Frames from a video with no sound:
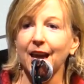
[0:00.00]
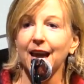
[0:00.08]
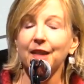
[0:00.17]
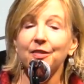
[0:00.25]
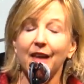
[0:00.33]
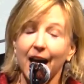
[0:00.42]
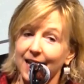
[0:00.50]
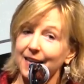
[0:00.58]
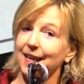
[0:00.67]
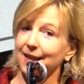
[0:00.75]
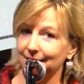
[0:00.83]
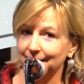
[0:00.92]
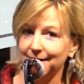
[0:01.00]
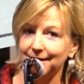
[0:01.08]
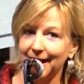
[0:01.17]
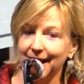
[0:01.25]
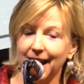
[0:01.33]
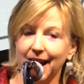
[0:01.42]
And that
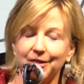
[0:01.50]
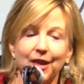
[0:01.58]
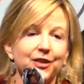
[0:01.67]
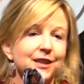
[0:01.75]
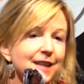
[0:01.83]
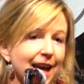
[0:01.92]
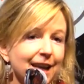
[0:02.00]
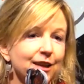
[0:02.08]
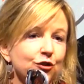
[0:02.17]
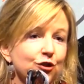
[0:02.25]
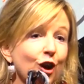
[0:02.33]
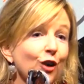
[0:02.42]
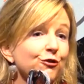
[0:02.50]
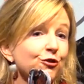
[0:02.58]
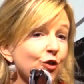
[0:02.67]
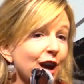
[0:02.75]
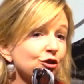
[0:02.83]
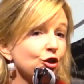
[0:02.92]
is that the taste of
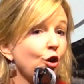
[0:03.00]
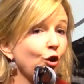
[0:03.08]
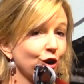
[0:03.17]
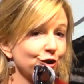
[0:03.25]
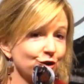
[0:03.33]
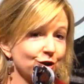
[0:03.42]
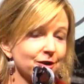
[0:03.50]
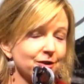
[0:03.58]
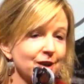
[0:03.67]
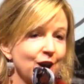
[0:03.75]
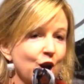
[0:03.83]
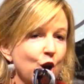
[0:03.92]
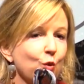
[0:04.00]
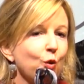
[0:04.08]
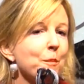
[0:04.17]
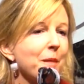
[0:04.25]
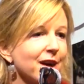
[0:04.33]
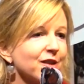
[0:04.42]
fresh oranges
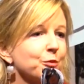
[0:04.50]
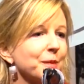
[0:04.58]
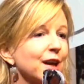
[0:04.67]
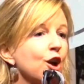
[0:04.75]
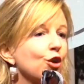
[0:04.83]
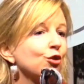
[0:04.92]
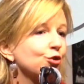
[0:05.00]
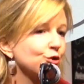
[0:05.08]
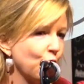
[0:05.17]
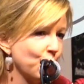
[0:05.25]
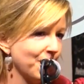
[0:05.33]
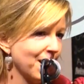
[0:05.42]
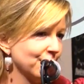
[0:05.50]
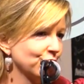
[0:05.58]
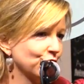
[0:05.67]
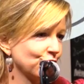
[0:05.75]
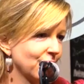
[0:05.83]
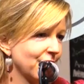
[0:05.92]
reminds me so
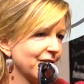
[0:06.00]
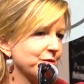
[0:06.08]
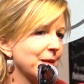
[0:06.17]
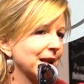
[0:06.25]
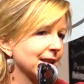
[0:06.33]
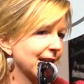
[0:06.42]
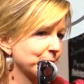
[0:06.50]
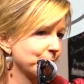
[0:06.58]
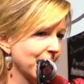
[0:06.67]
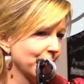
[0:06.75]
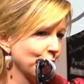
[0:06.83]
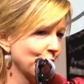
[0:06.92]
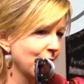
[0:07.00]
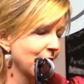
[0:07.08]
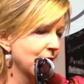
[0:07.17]
much of my late mother